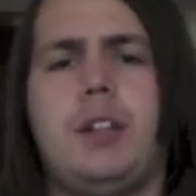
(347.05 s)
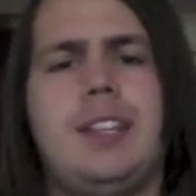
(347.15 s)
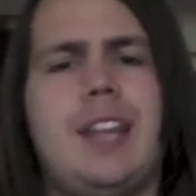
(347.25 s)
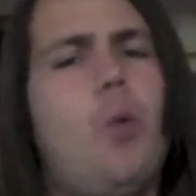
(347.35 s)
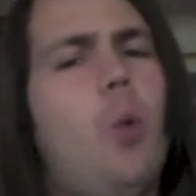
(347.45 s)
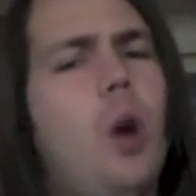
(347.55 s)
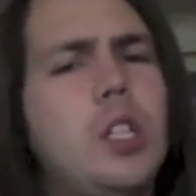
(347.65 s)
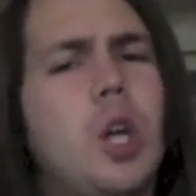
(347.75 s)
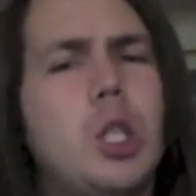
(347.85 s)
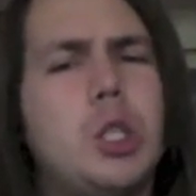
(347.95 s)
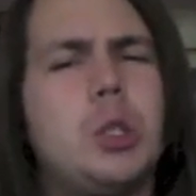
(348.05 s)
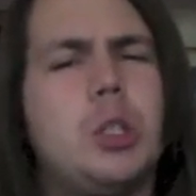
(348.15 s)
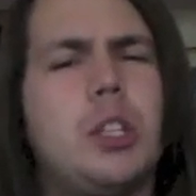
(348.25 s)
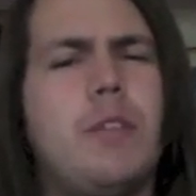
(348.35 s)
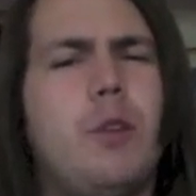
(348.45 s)
get that one card you're
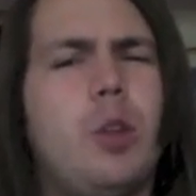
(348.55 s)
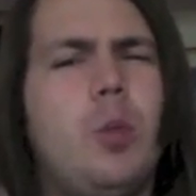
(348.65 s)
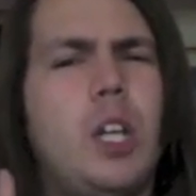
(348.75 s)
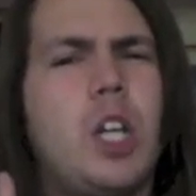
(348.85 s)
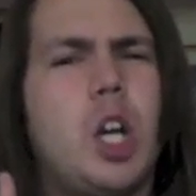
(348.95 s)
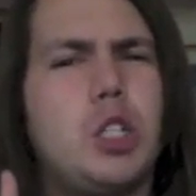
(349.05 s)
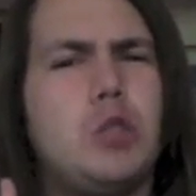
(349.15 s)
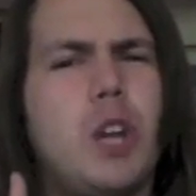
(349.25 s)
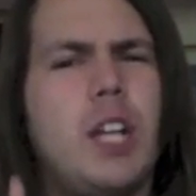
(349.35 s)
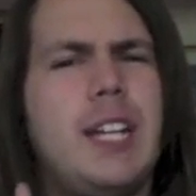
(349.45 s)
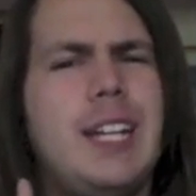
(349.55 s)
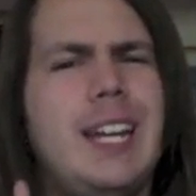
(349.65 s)
looking for, the one card you really